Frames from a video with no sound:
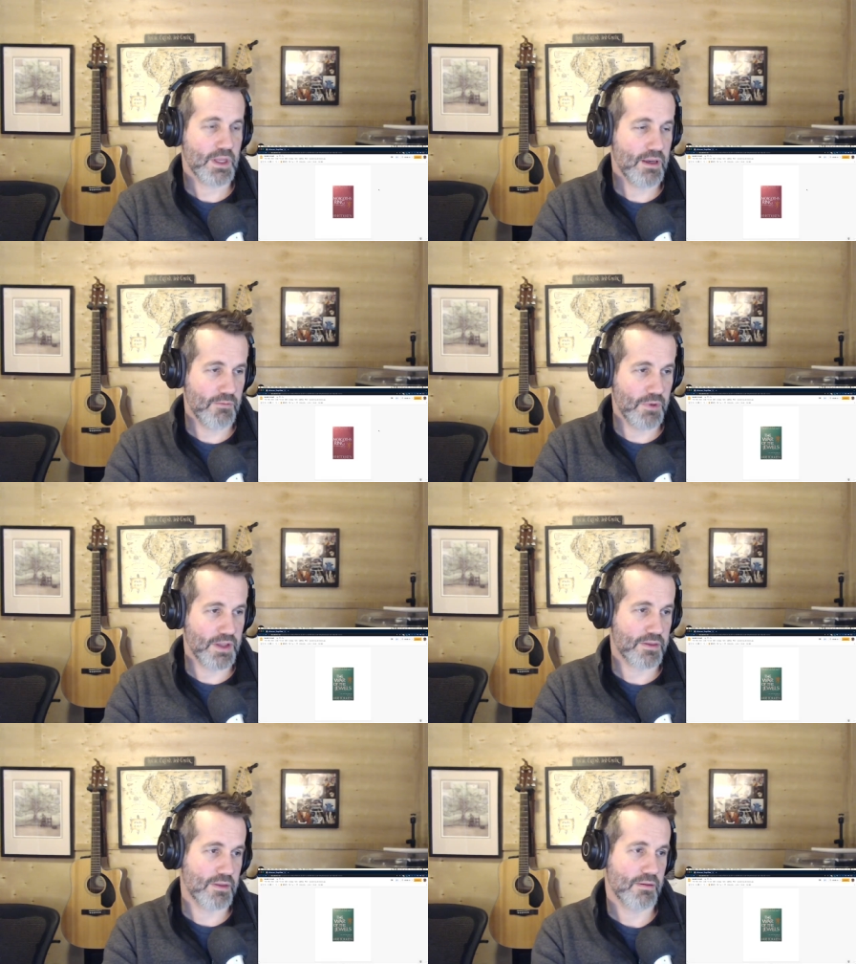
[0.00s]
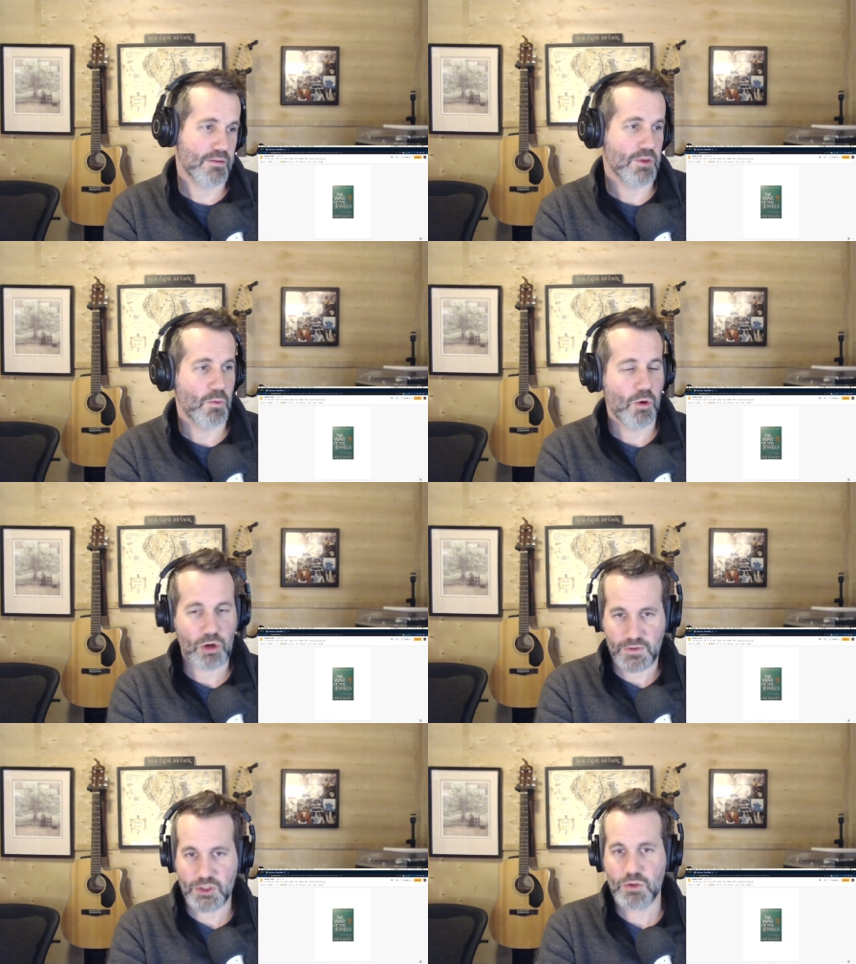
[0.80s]
with the War
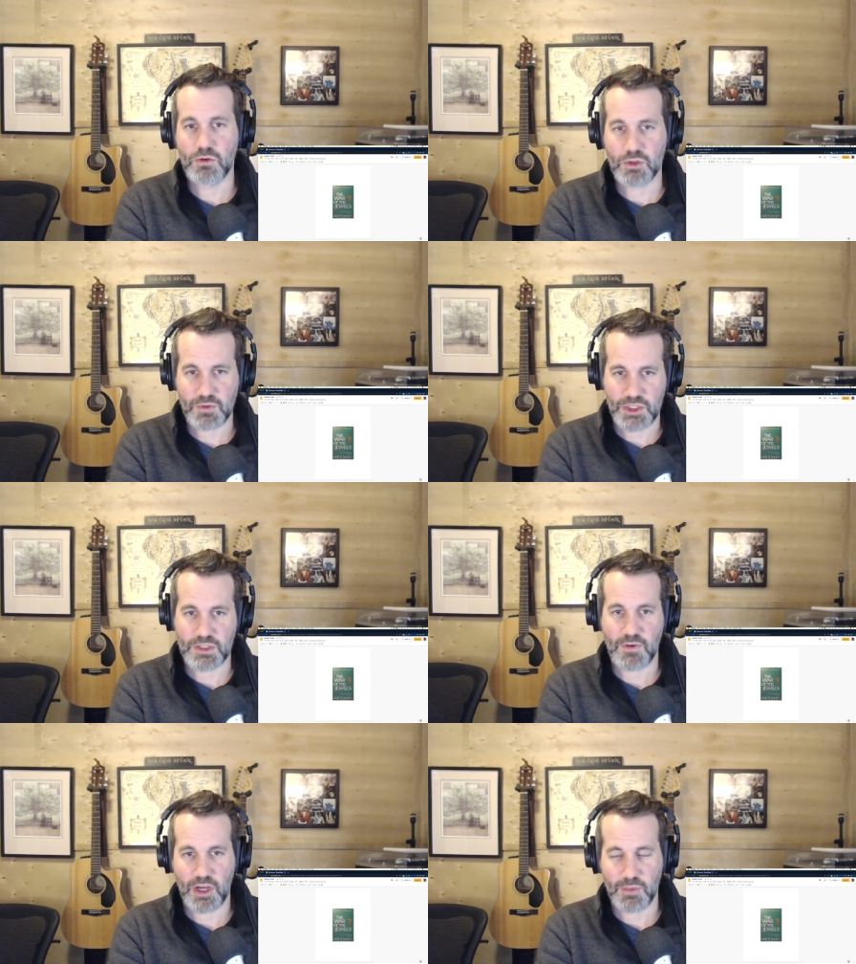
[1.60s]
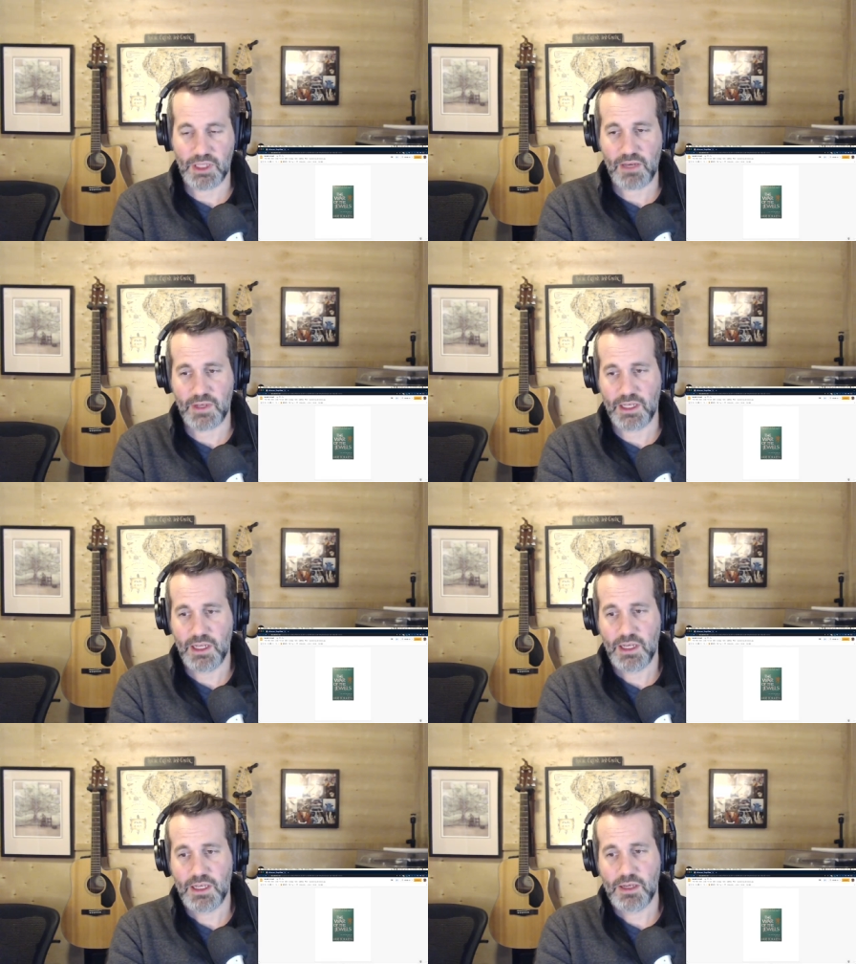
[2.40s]
of the Jewels, which is volume 11,
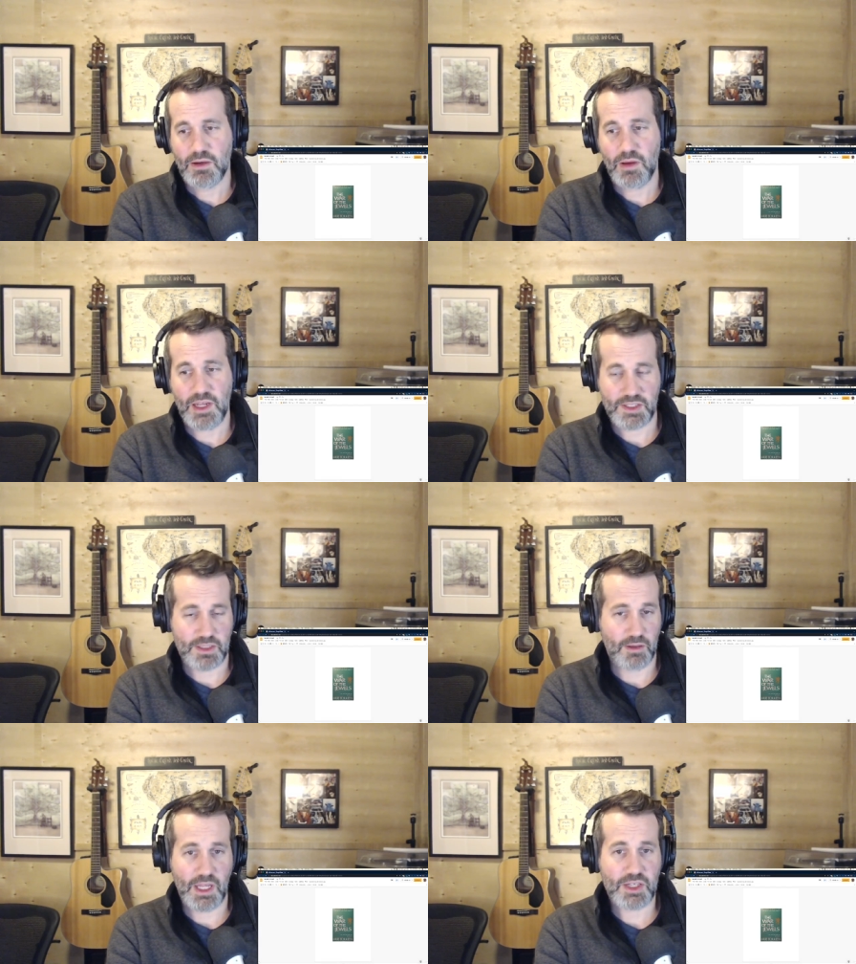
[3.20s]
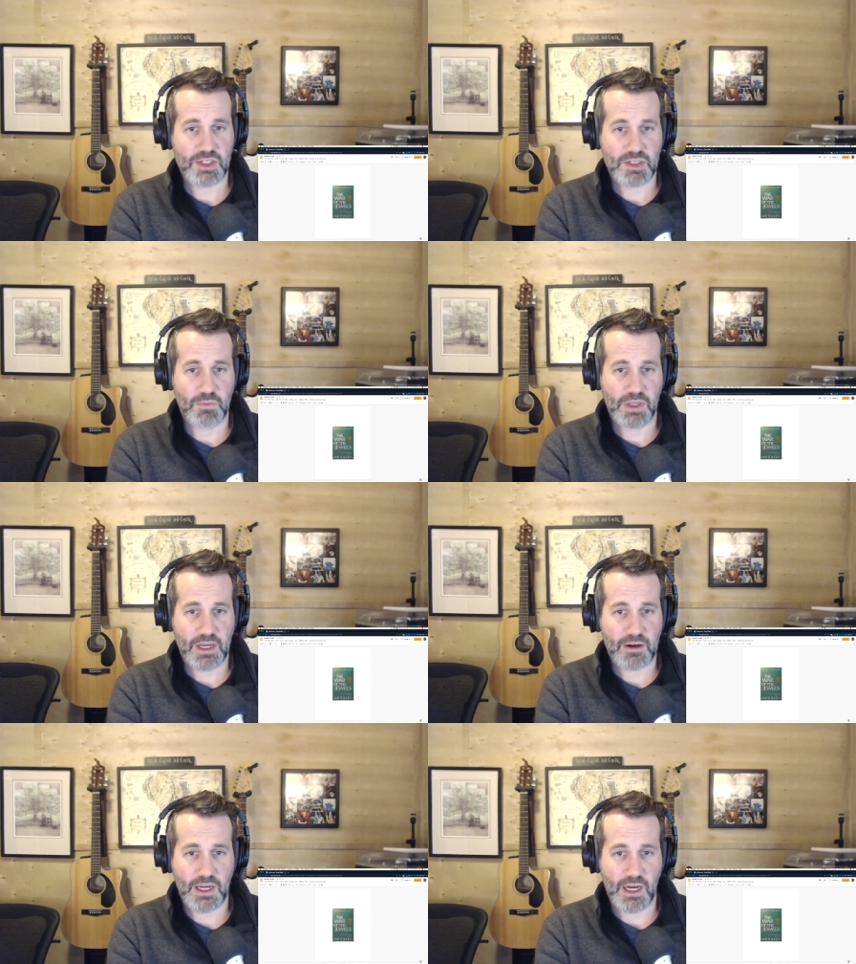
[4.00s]
it's the legends of
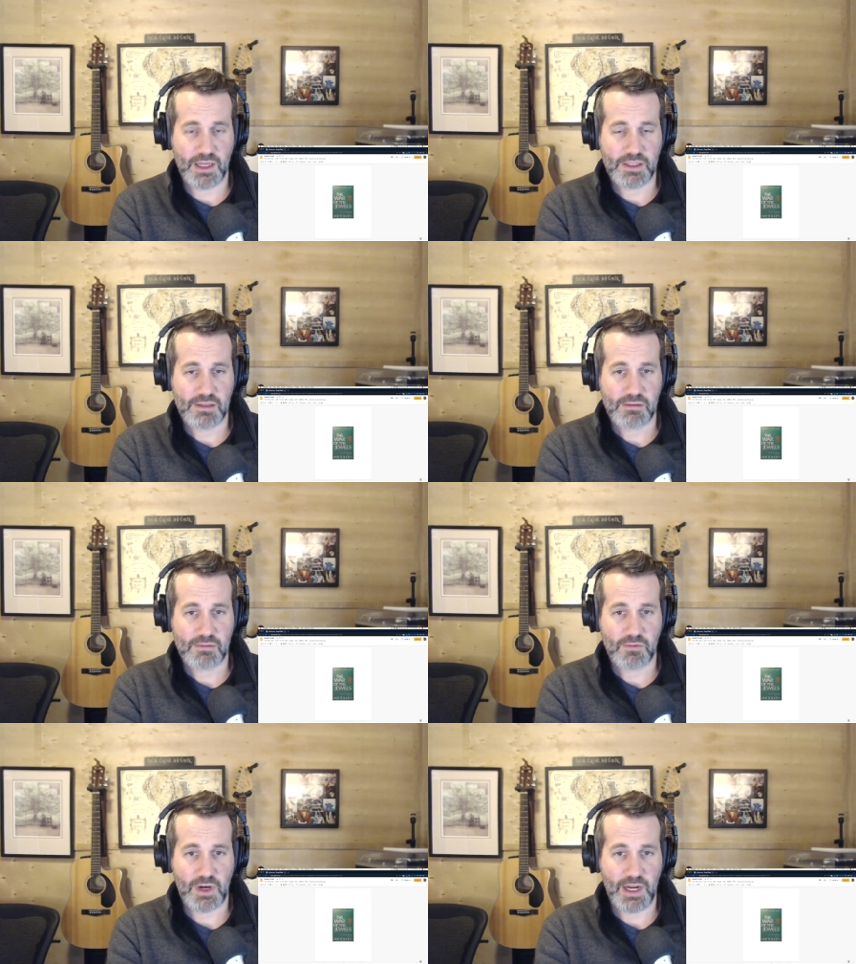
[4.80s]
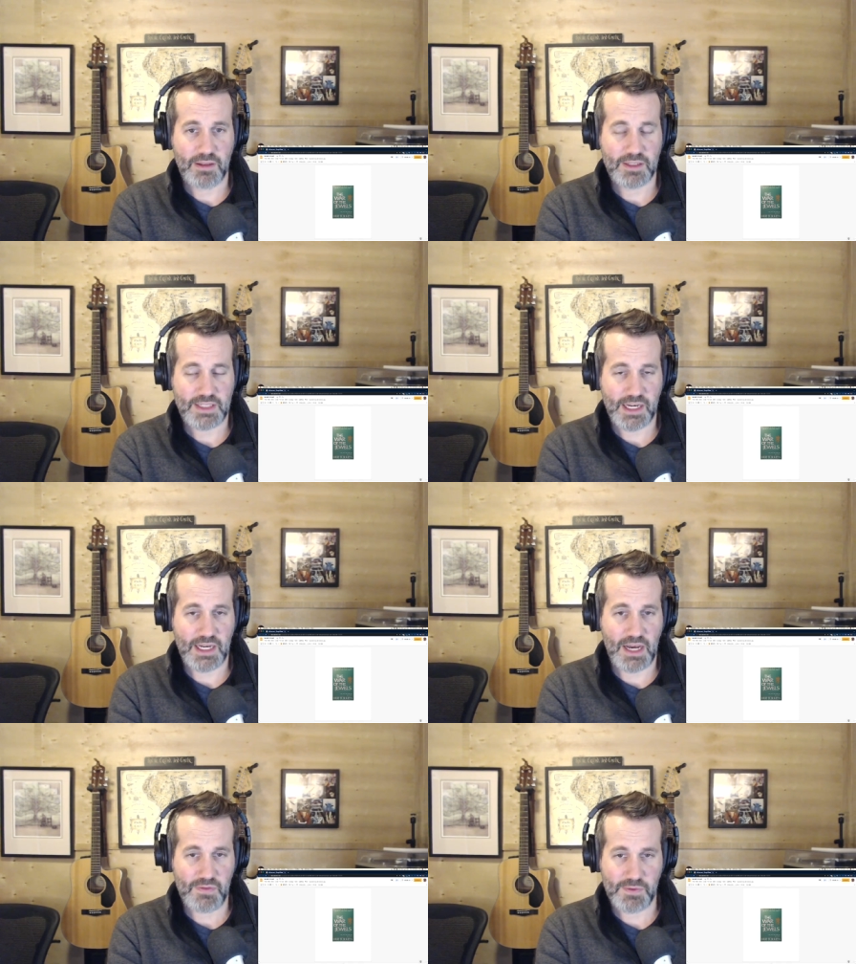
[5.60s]
Beleriand, right? The second
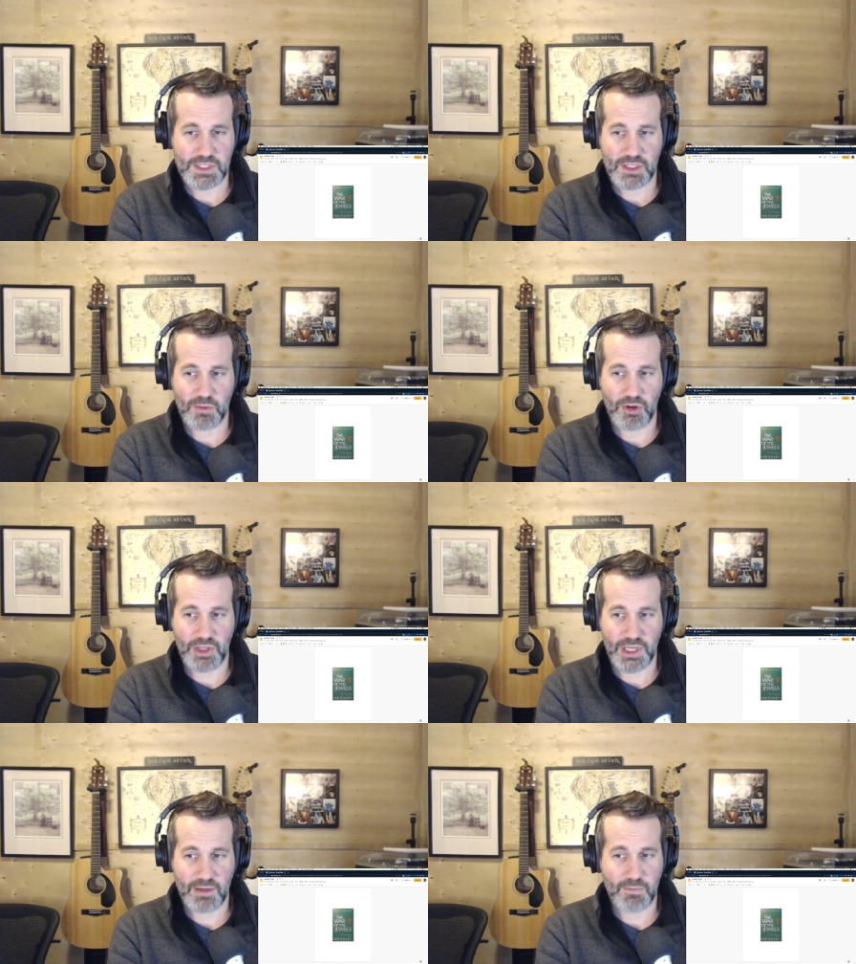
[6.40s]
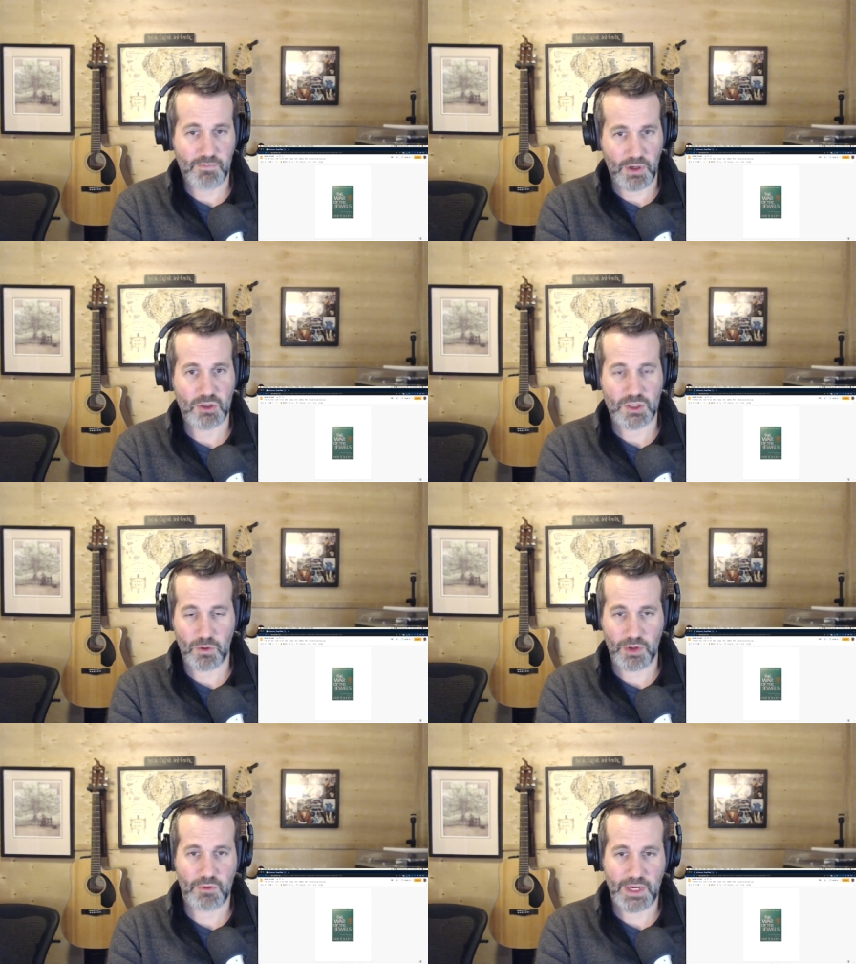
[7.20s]
half of the Silmarillion post
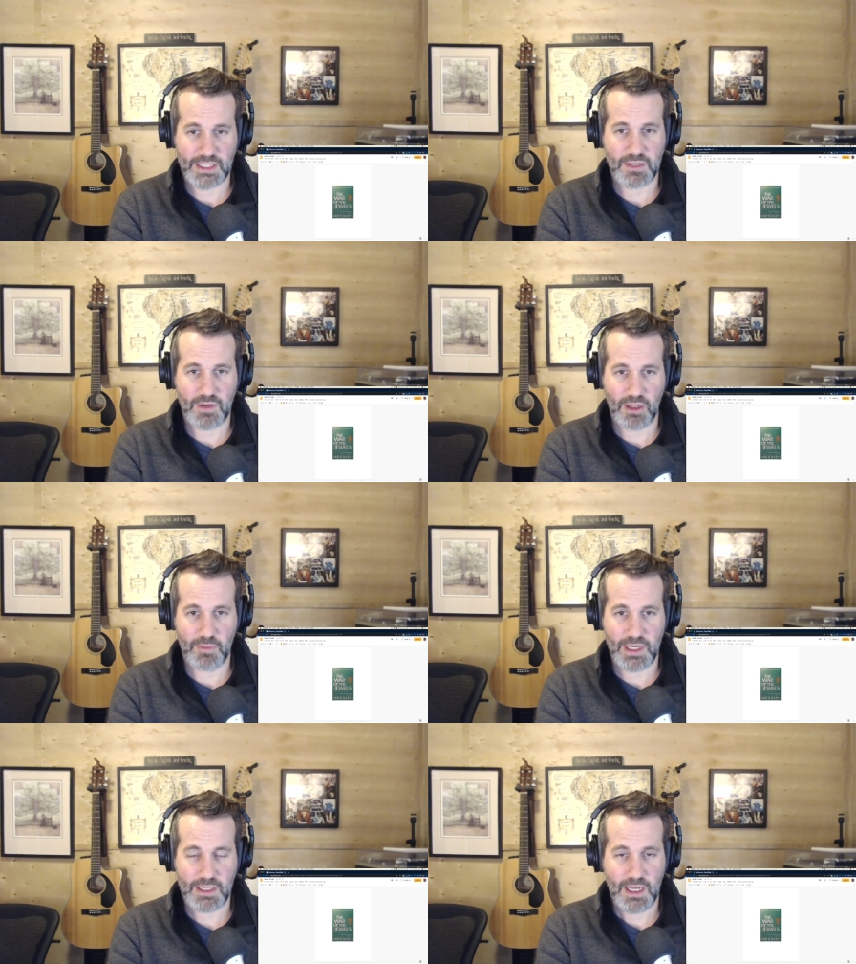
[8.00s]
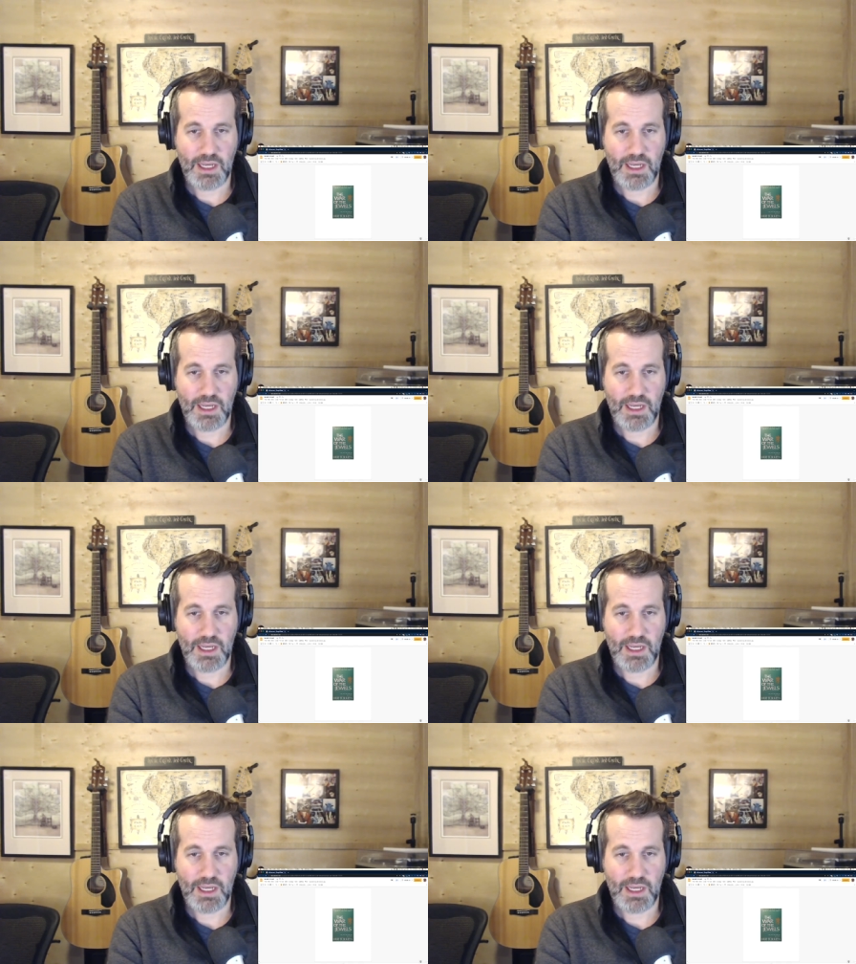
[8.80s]
Lord of the Rings development.